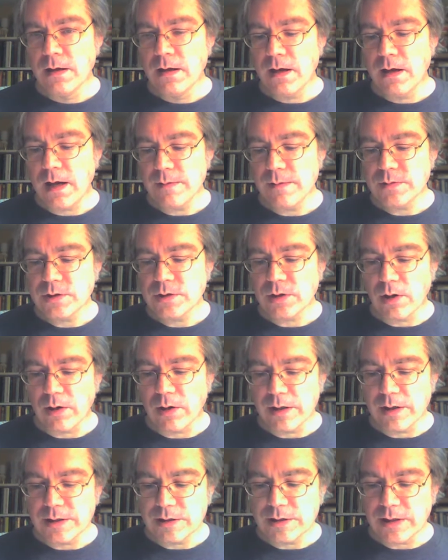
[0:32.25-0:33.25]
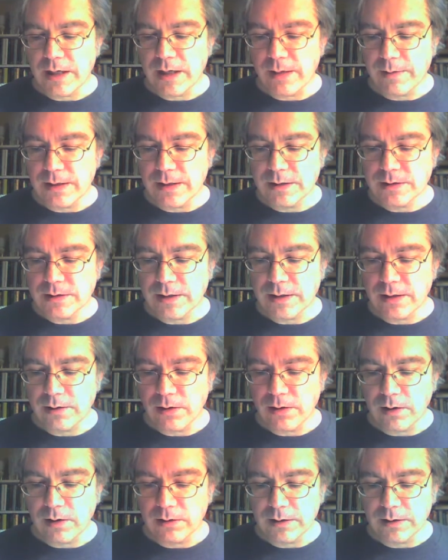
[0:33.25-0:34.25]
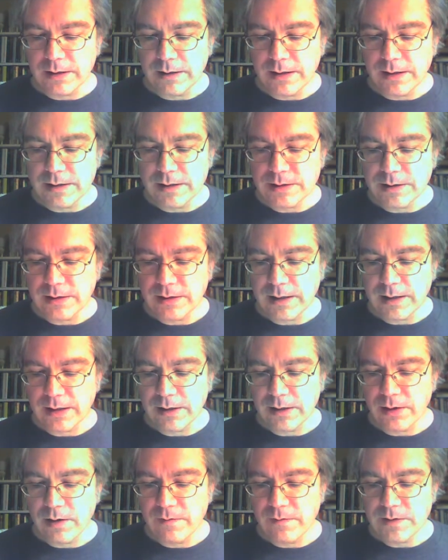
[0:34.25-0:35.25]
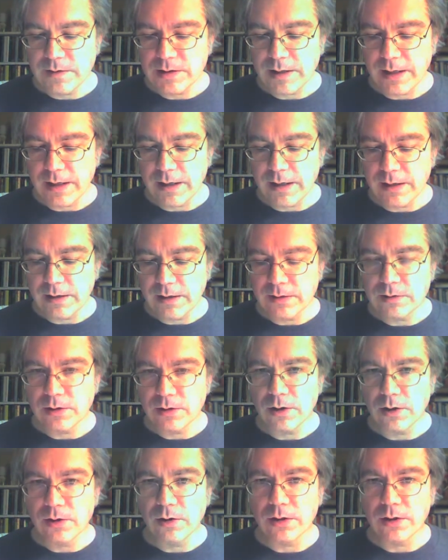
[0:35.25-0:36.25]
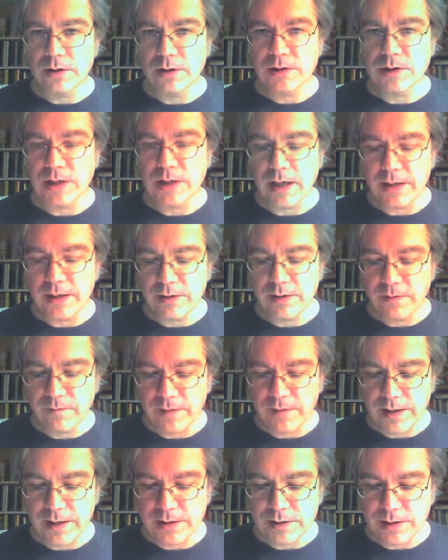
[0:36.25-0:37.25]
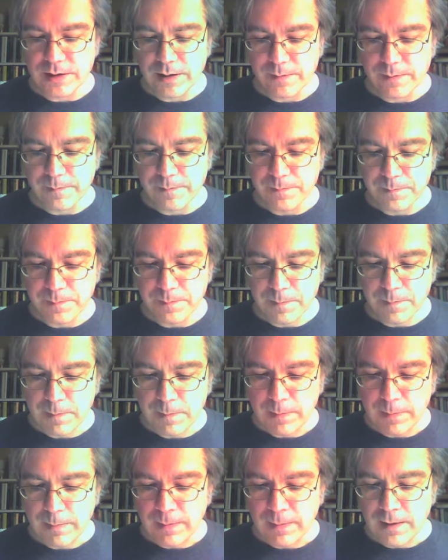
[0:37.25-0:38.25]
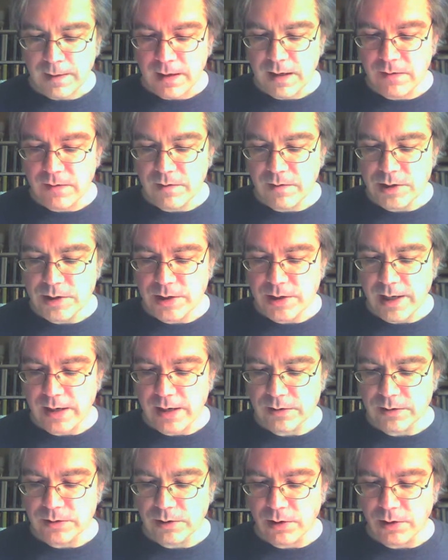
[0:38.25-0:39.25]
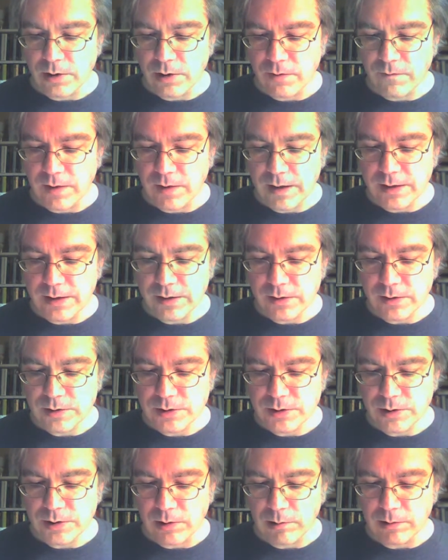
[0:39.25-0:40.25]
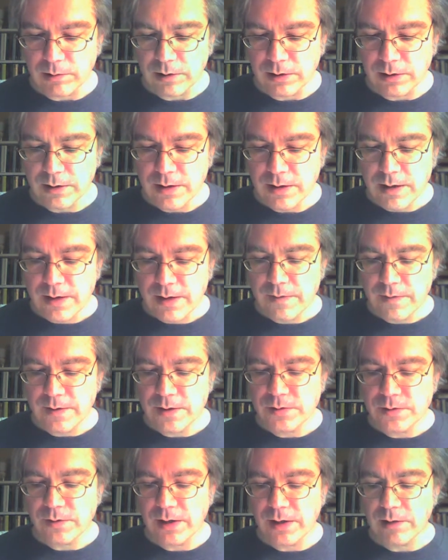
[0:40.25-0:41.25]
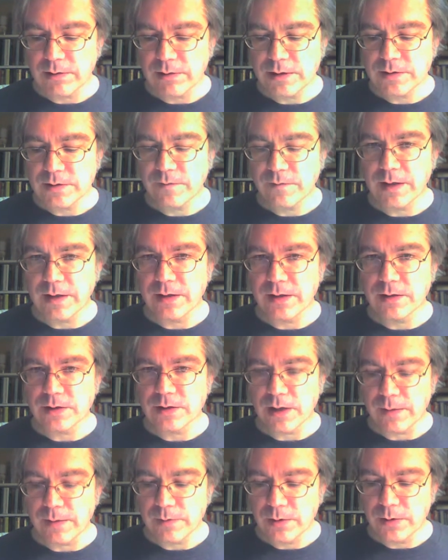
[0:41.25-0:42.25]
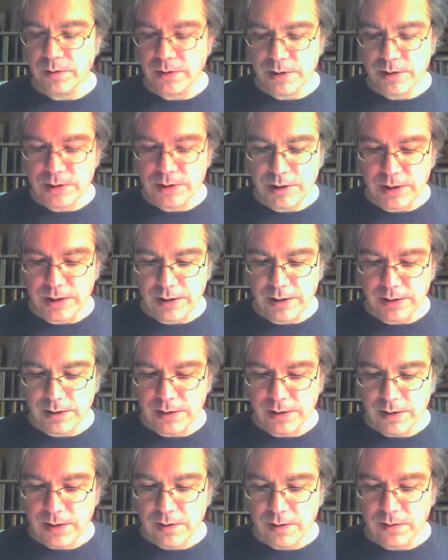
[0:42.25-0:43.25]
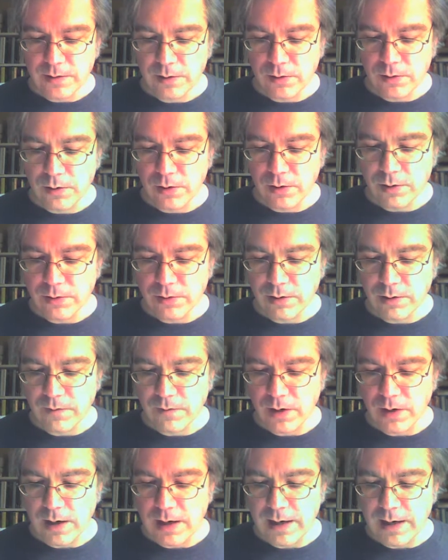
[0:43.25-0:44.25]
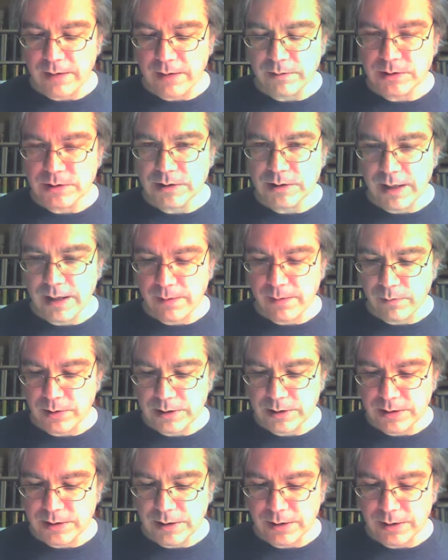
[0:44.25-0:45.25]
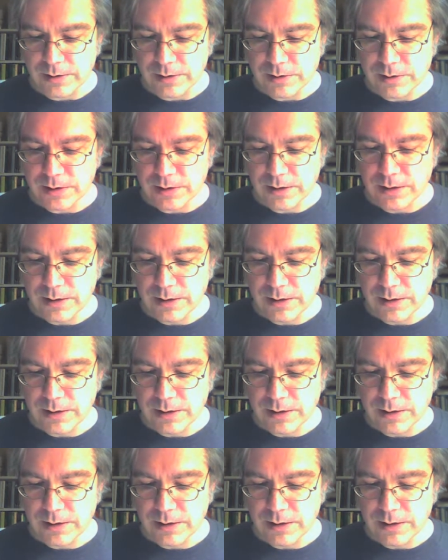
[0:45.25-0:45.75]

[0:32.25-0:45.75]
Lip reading: "I'm sorry, Sammy," said Colleen, as she let go of his hand and turned on her side to face him. He reached out to her, finding her shoulder, then trailed his fingers up to her cheek. The corner of her eye was damp with tears.